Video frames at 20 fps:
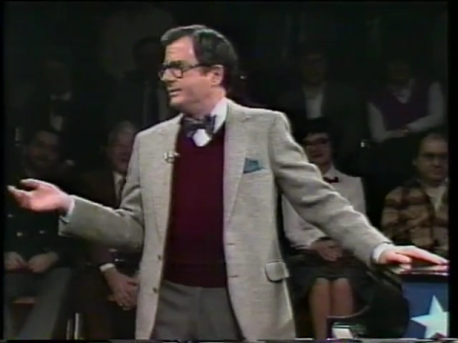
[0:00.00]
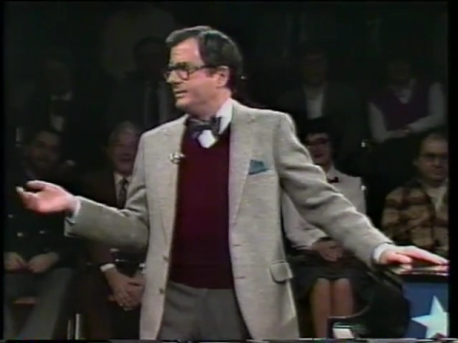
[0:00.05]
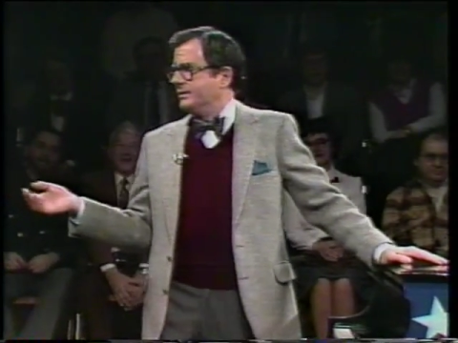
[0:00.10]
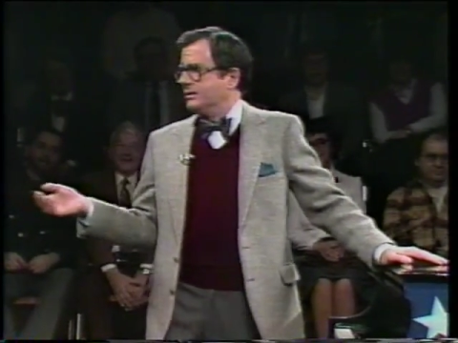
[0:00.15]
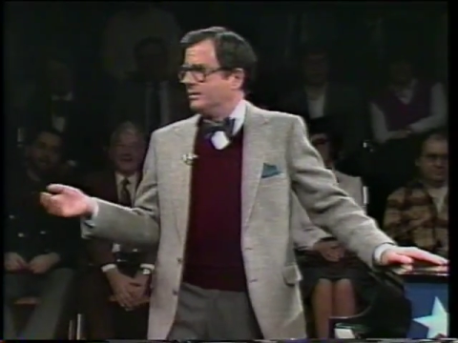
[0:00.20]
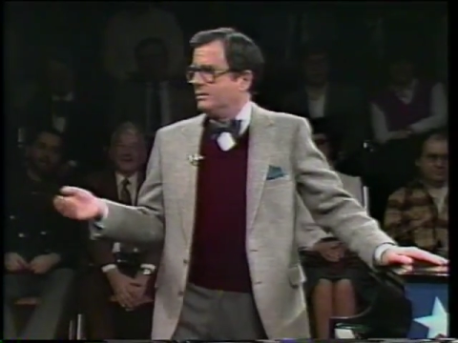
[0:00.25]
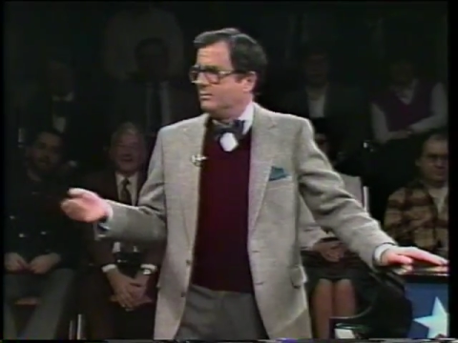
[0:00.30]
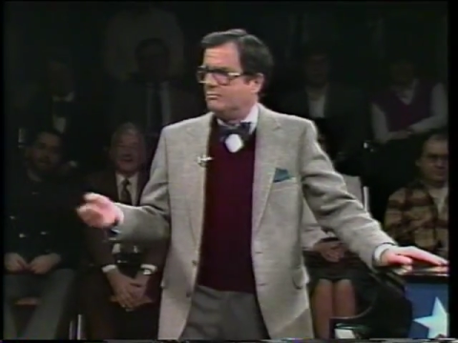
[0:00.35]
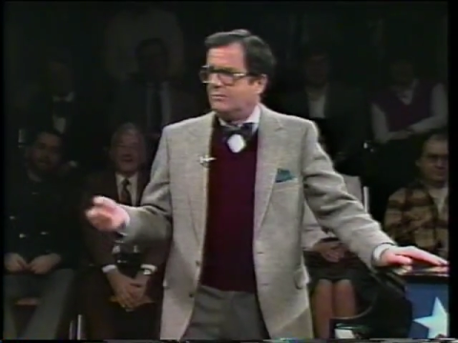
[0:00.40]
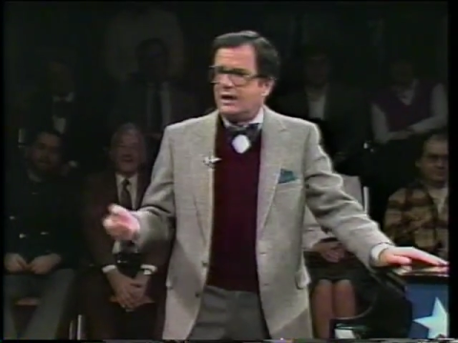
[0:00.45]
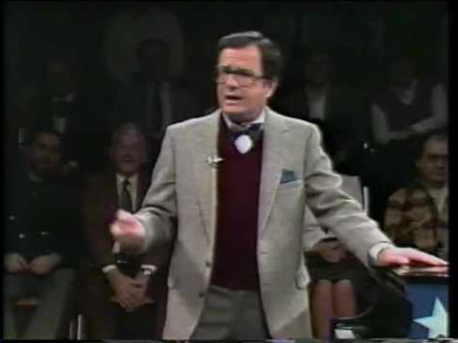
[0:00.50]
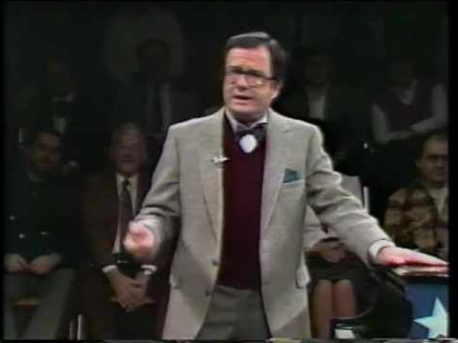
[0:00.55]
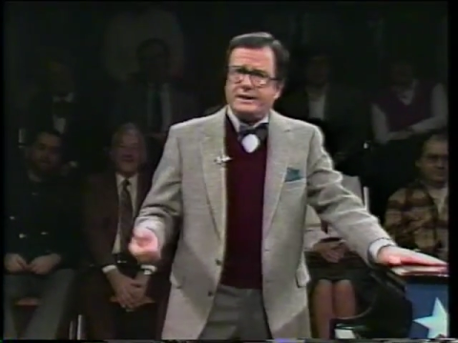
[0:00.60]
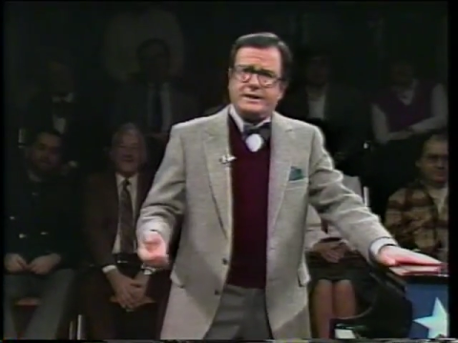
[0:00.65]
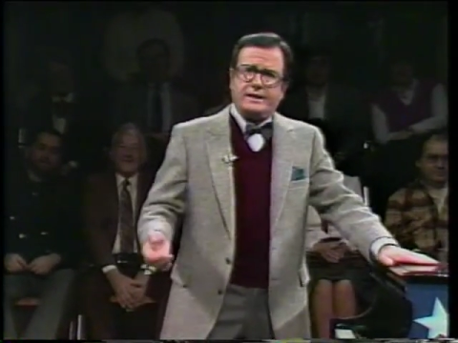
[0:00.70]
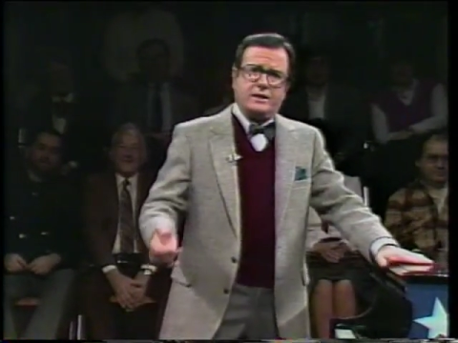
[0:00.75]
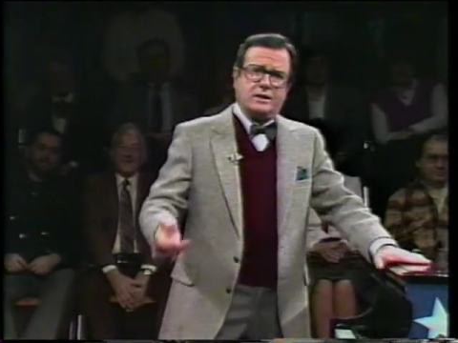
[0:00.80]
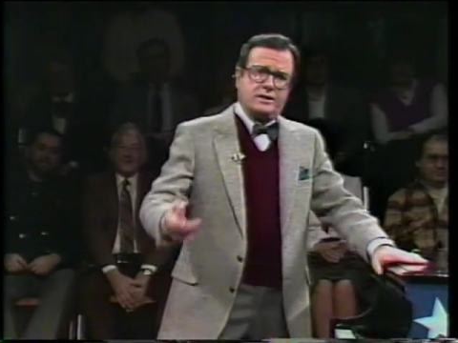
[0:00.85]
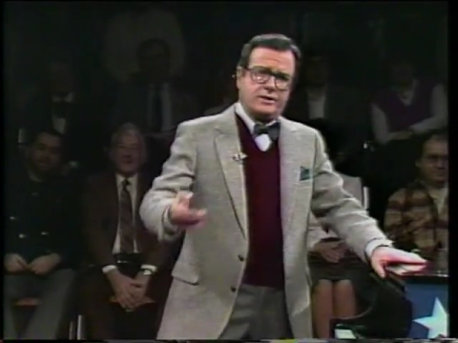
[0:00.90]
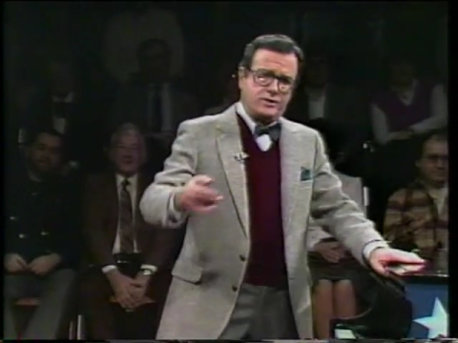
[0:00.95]
You know,
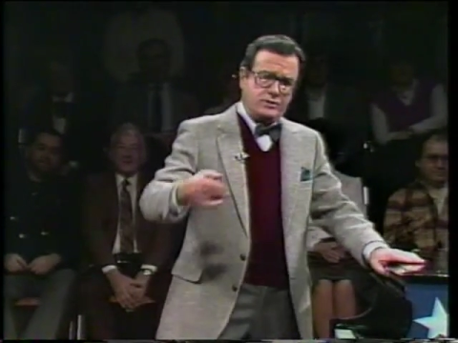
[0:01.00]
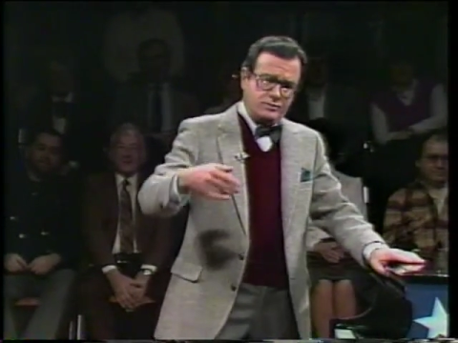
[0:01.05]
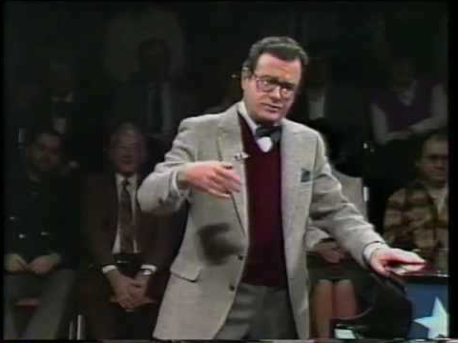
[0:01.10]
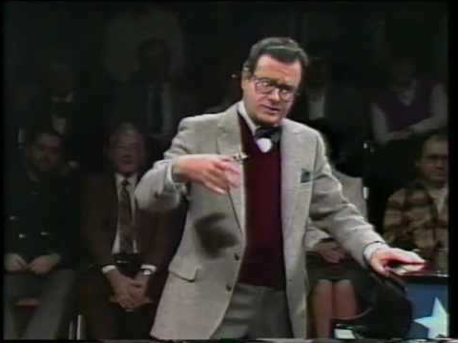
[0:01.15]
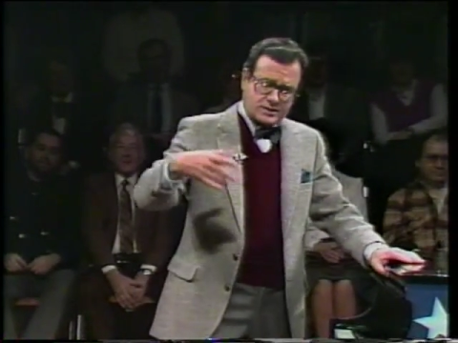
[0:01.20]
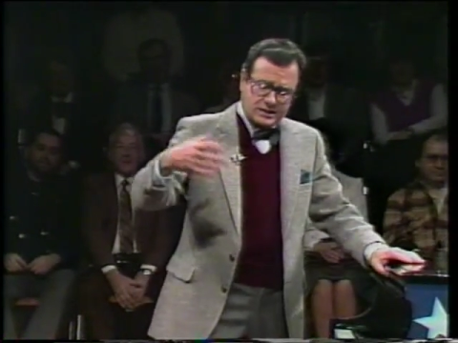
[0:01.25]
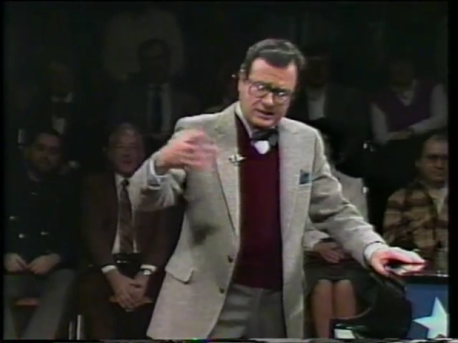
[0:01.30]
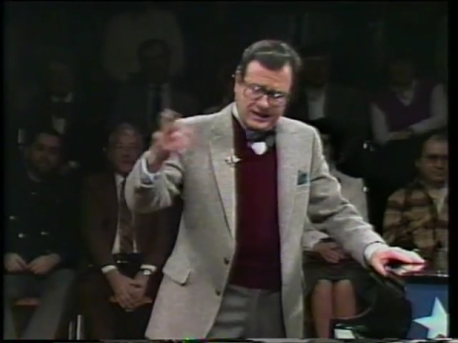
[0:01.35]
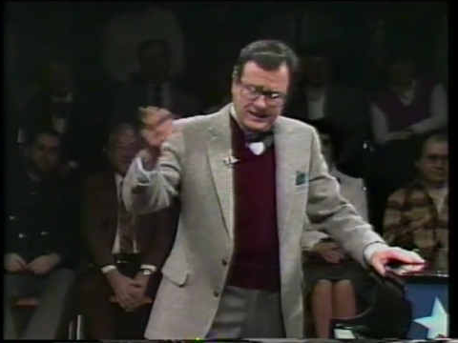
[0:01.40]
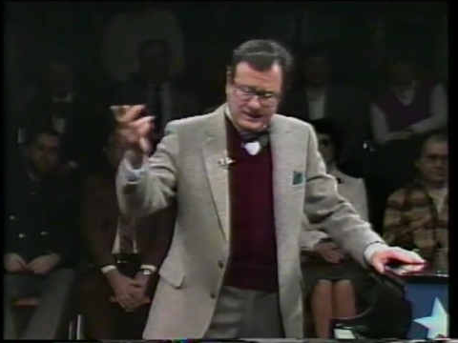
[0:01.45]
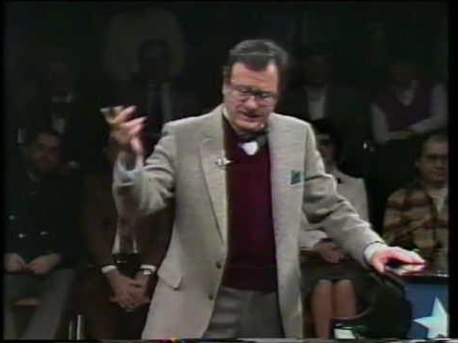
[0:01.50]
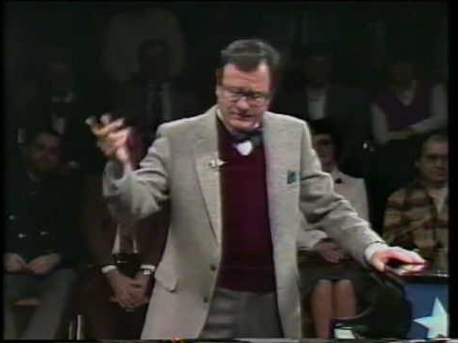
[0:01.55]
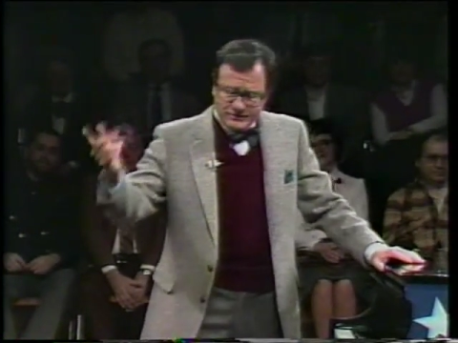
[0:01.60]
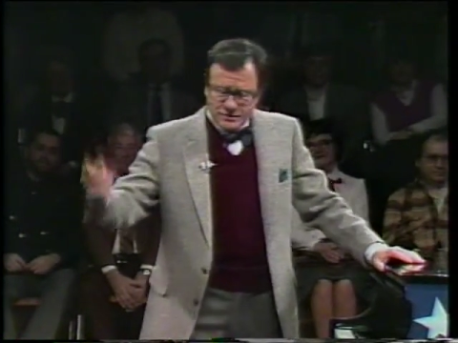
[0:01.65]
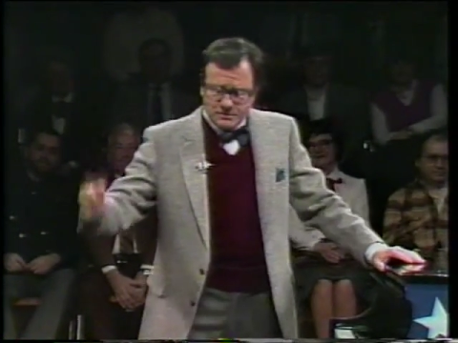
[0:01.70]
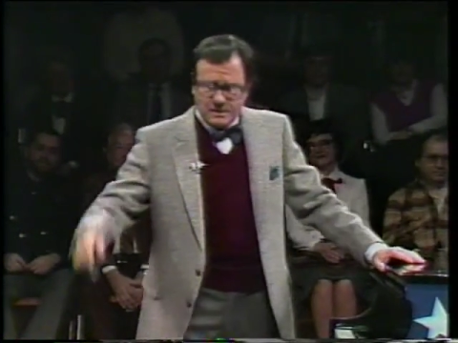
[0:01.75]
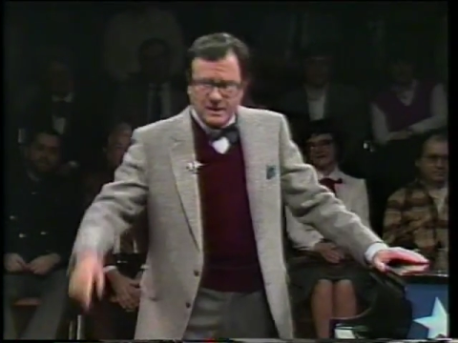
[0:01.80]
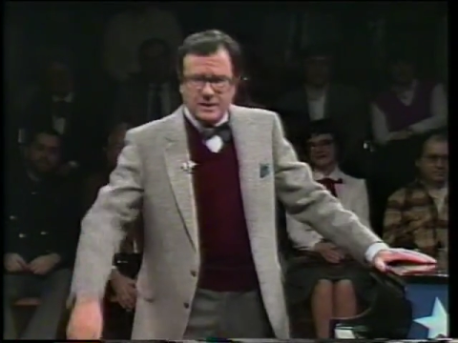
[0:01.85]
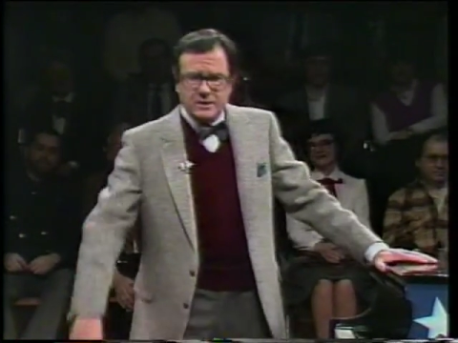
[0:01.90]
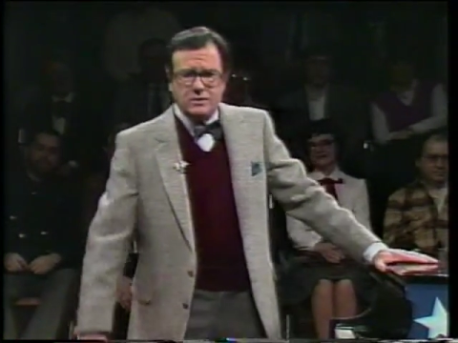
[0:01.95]
Mondale accused Glenn of
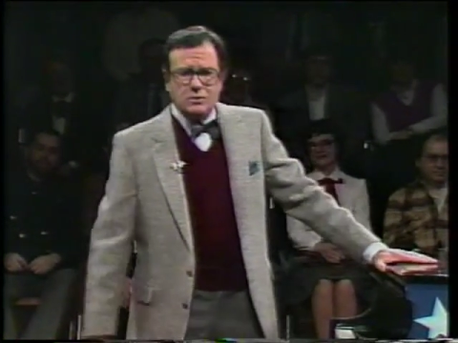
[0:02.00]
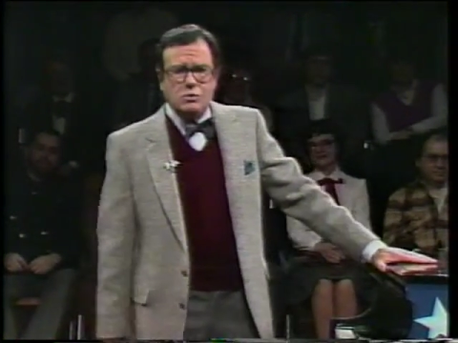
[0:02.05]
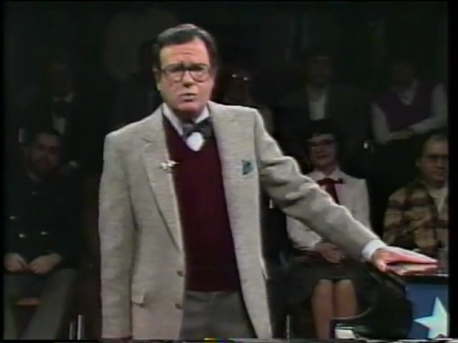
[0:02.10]
spending the